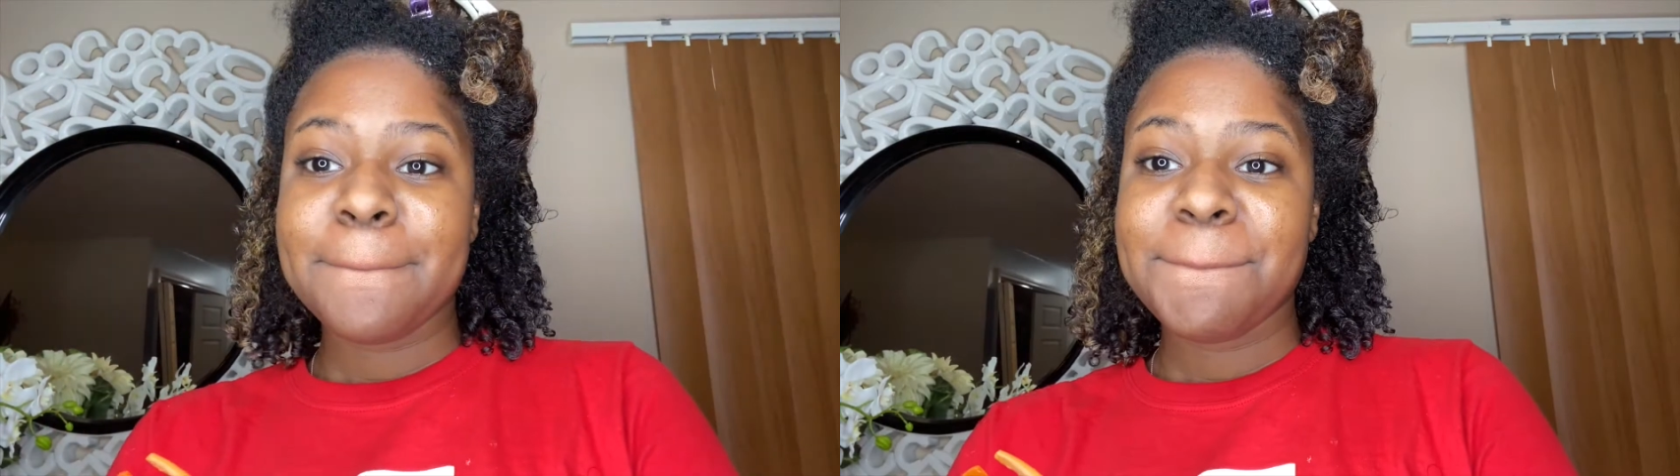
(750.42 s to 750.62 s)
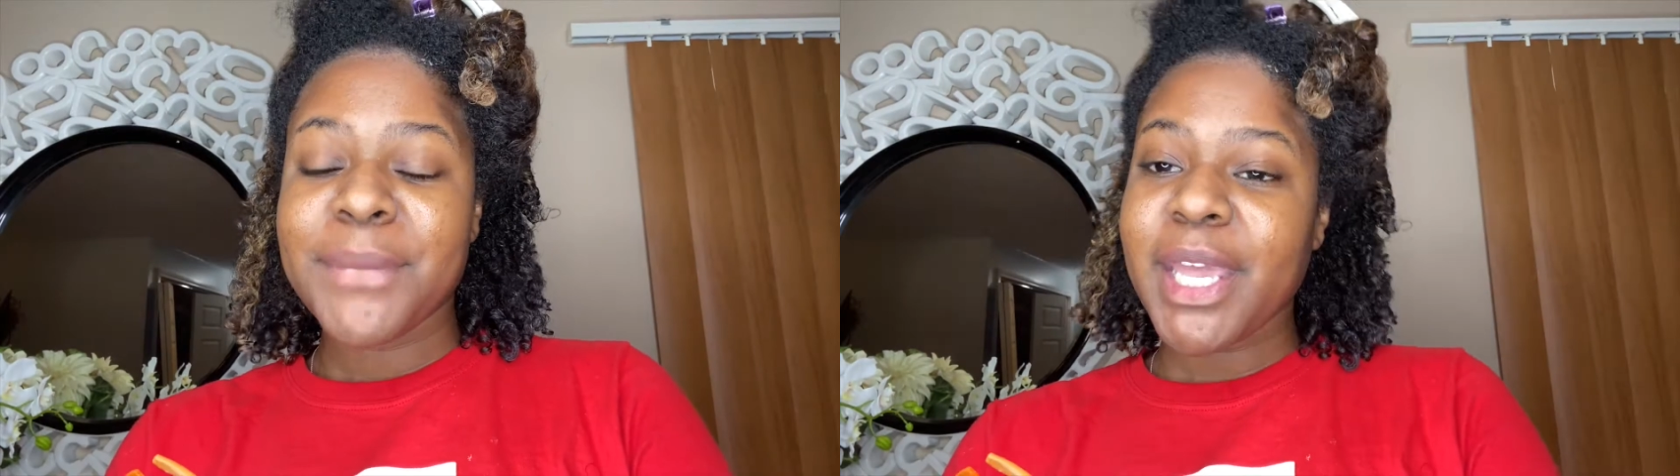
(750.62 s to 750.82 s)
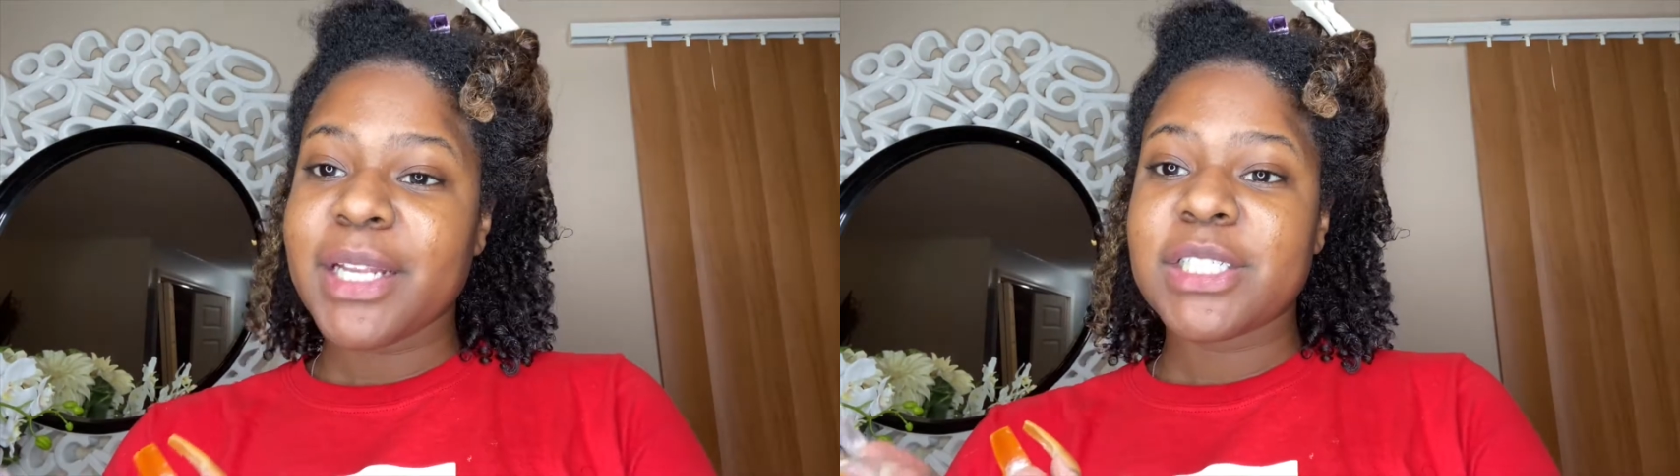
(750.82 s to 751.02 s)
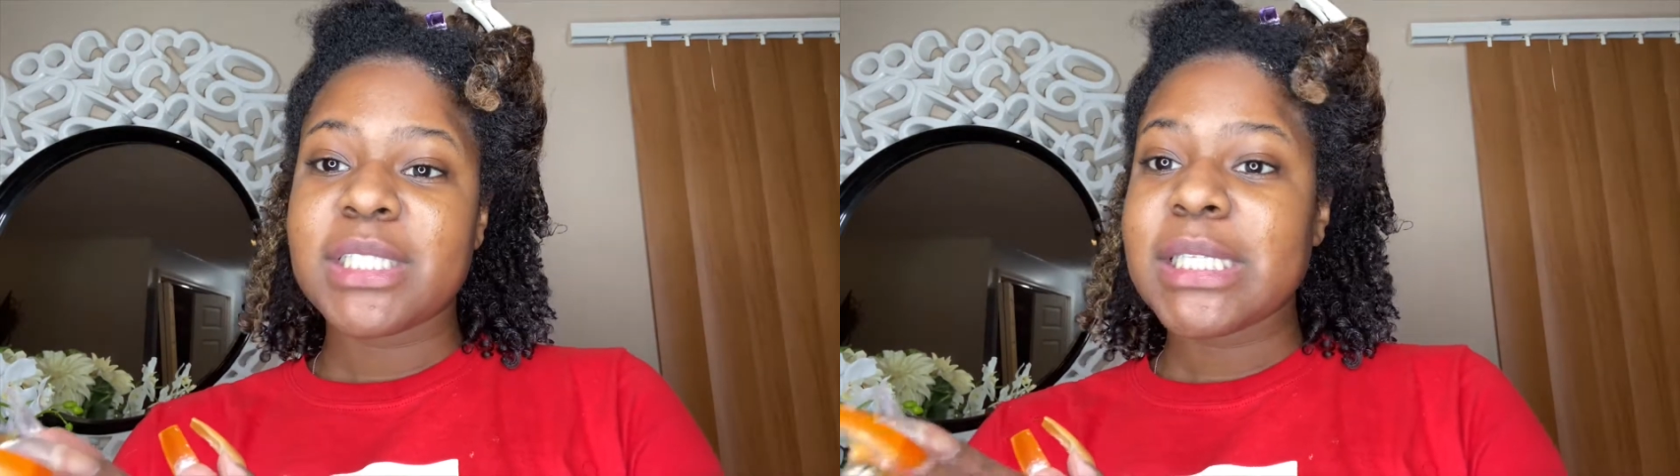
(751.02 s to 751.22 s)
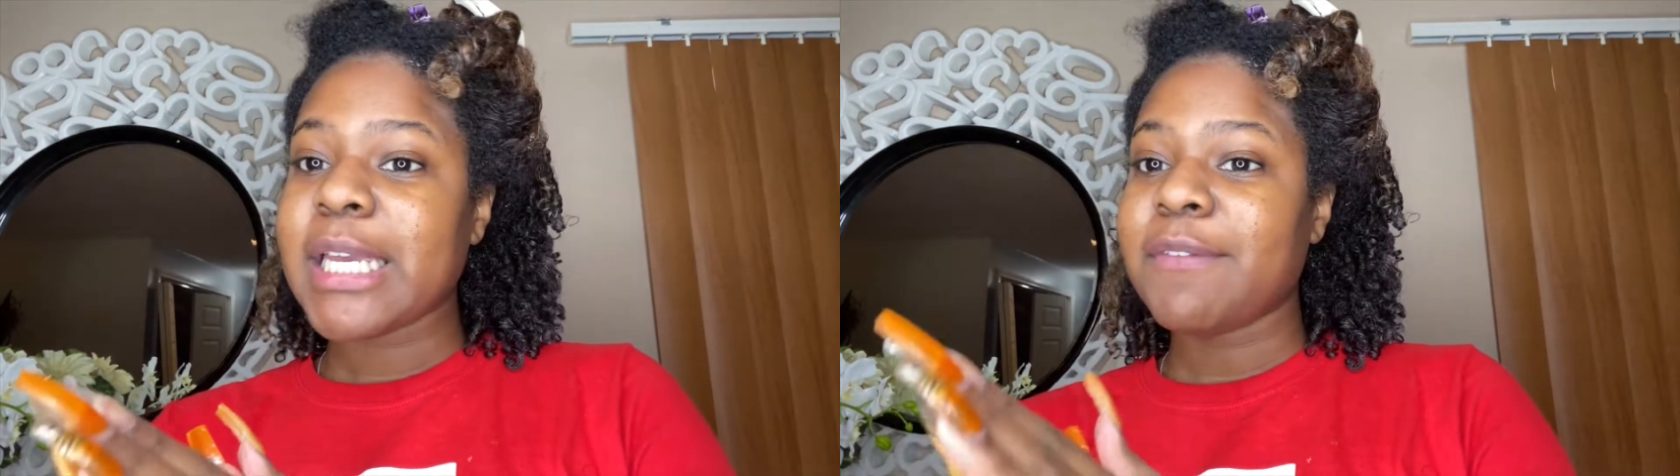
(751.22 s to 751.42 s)
yeah,
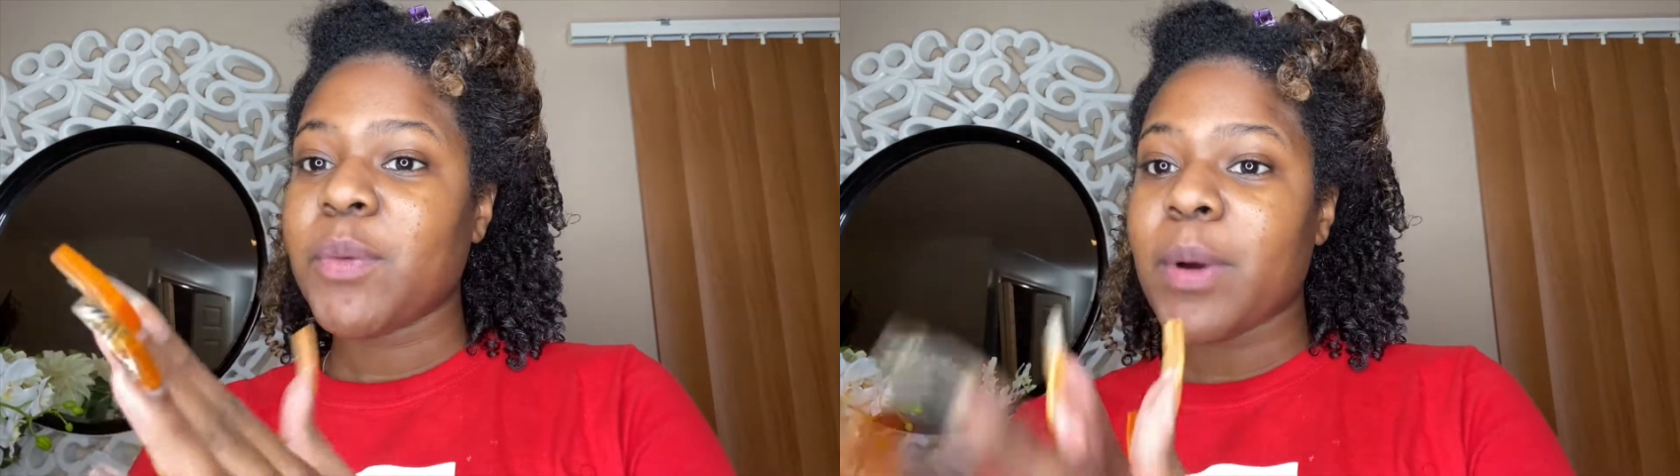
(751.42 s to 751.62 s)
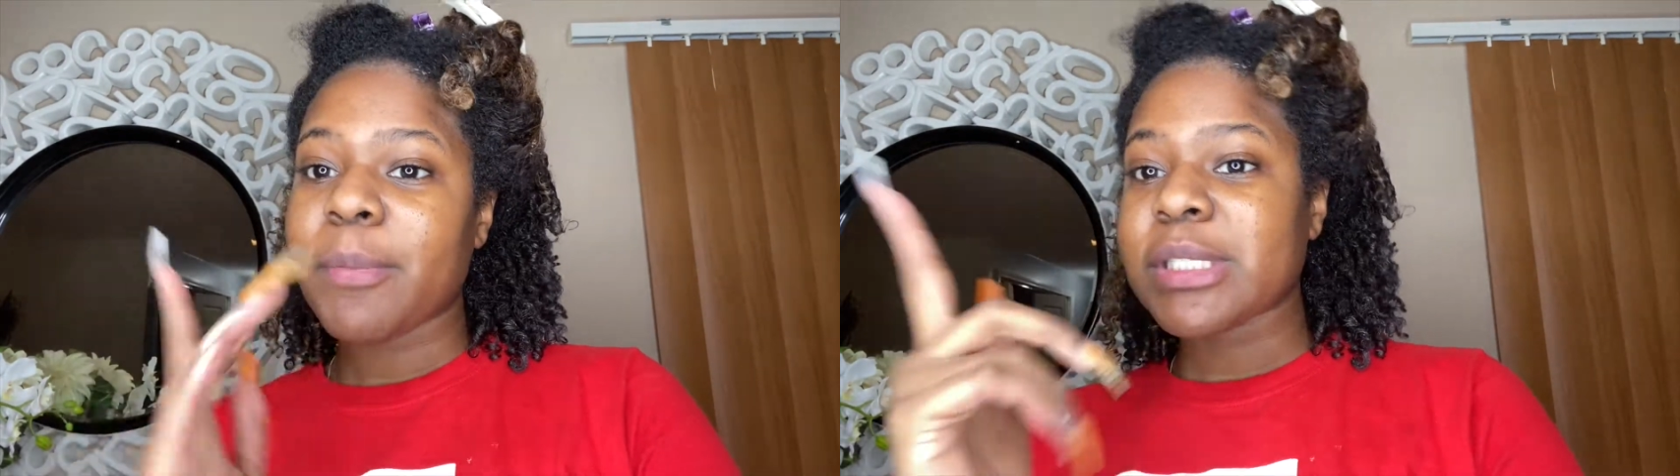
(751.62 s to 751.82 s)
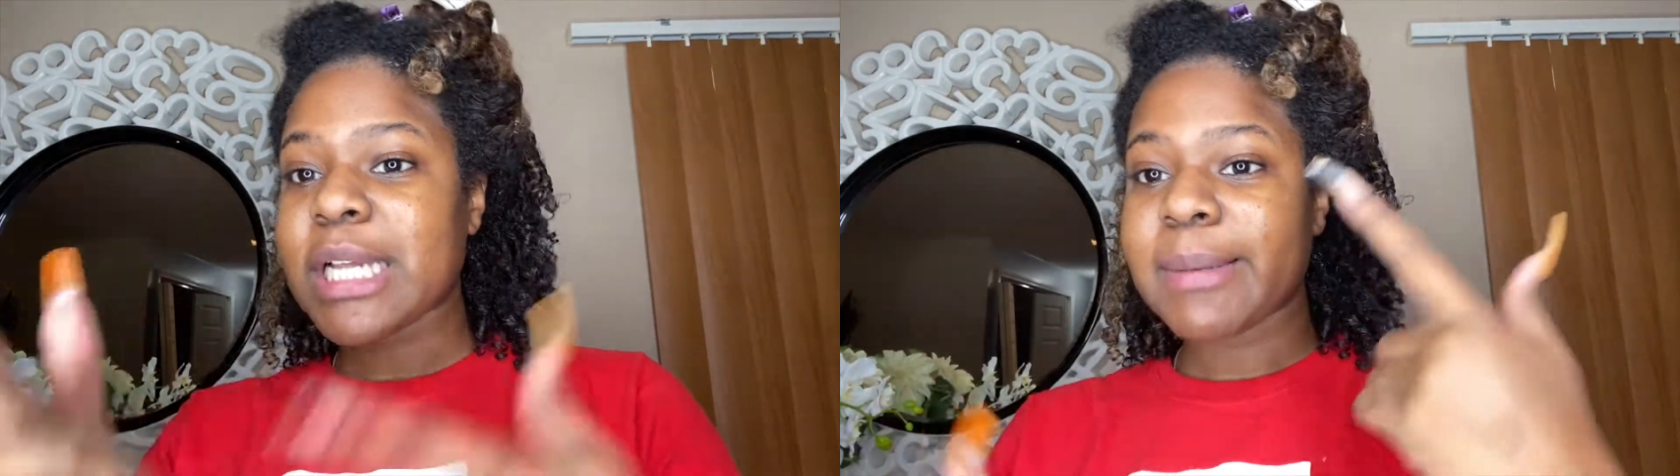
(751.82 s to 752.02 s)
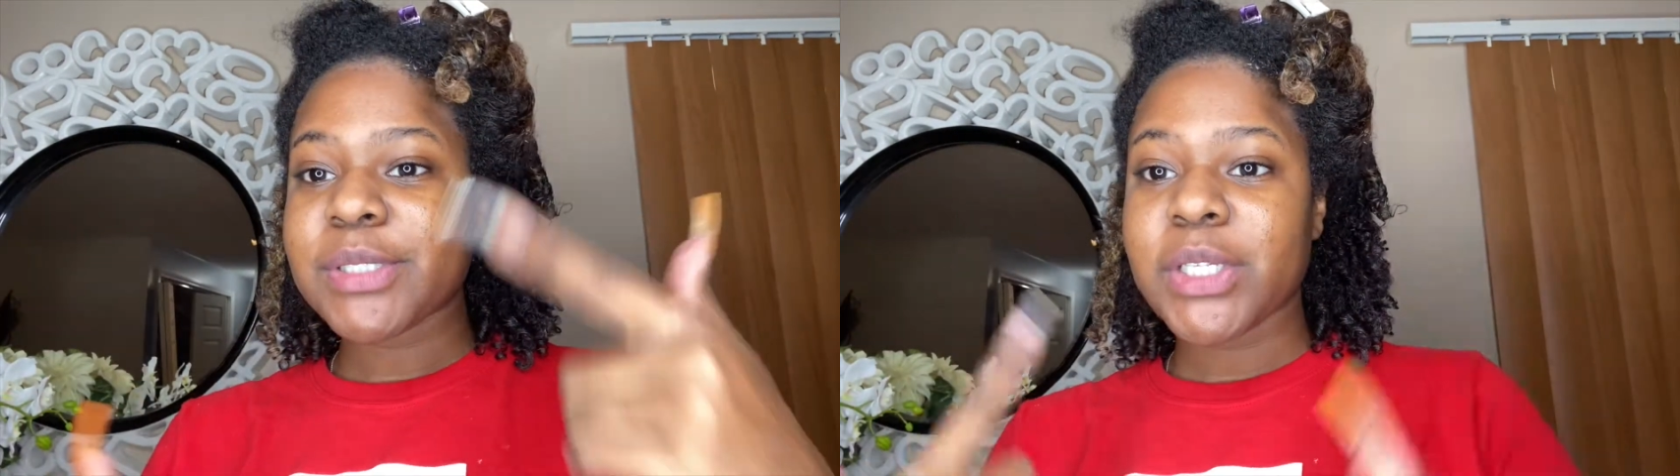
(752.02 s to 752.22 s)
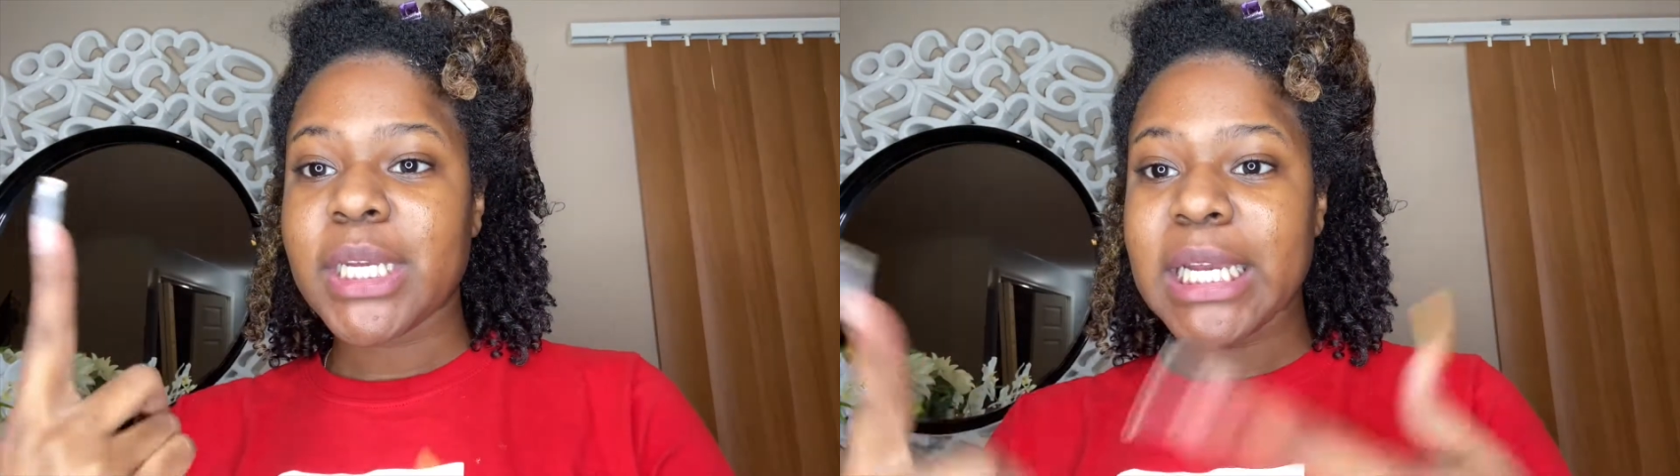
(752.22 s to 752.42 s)
just to give you one more time so
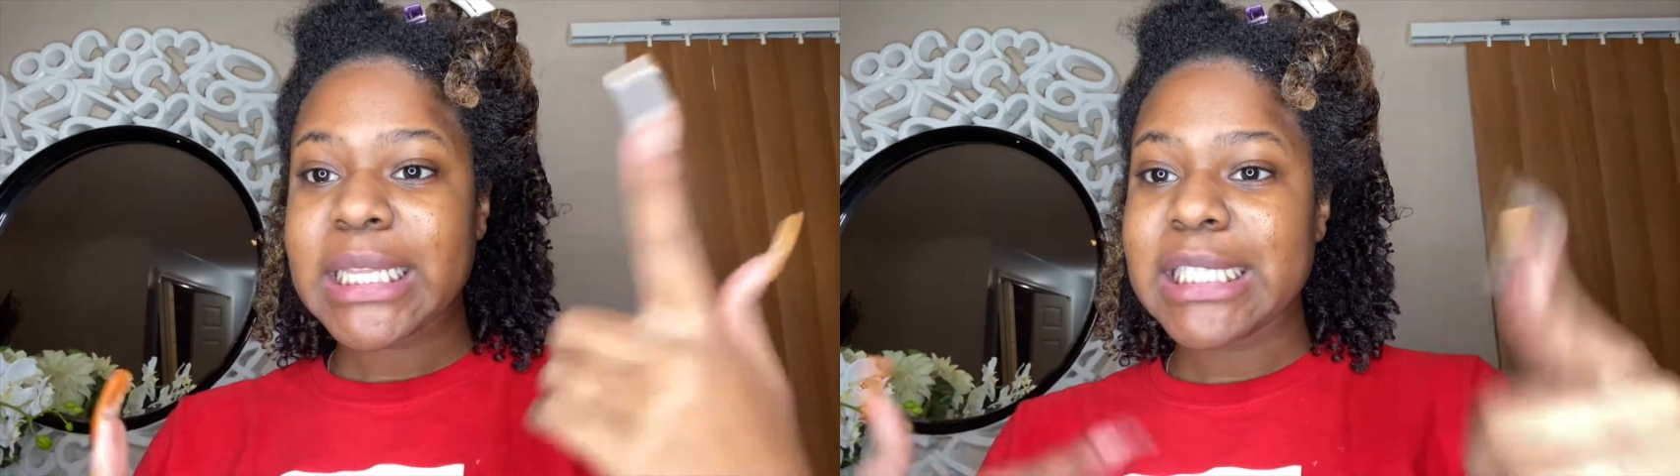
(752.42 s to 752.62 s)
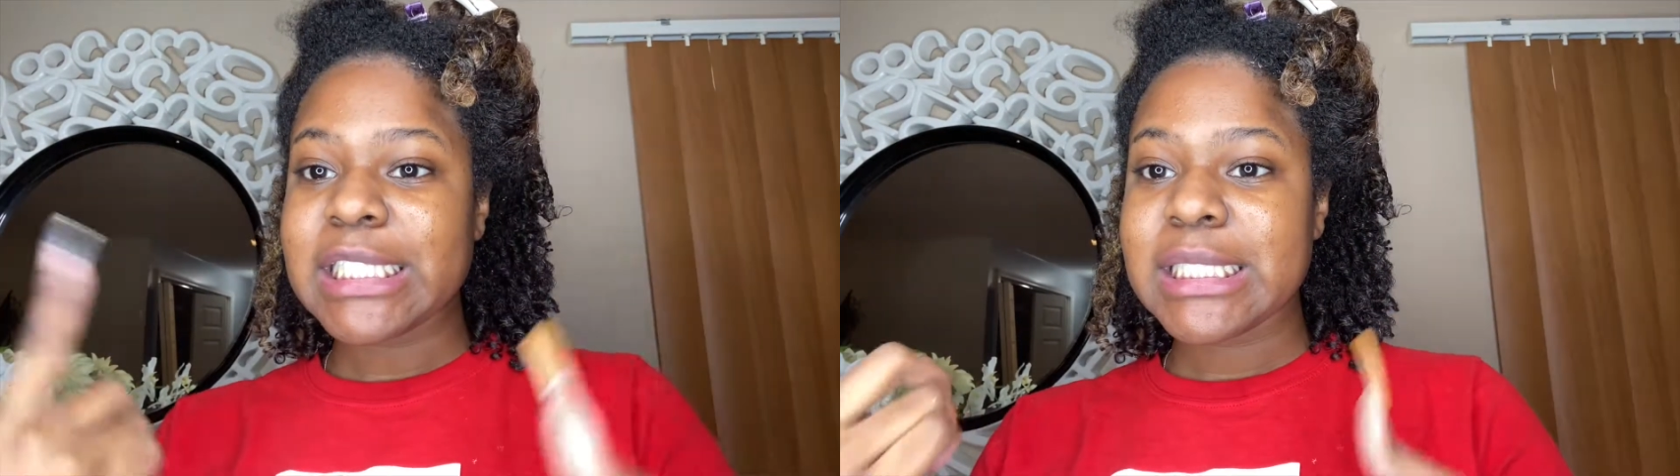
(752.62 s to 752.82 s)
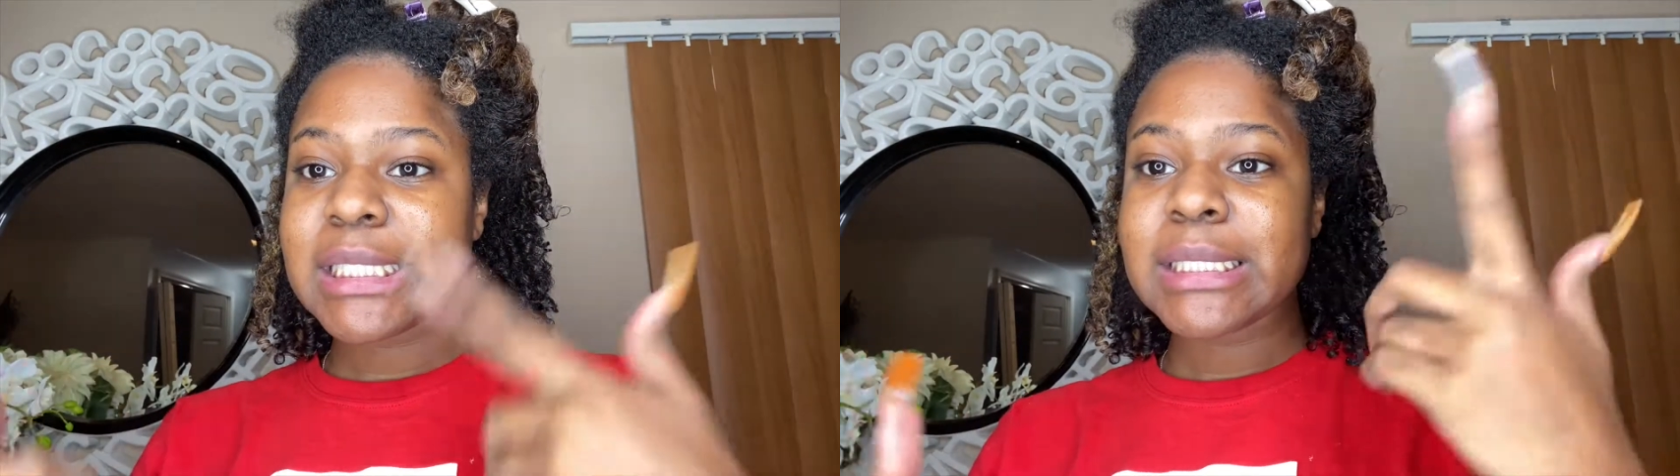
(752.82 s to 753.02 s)
you can get this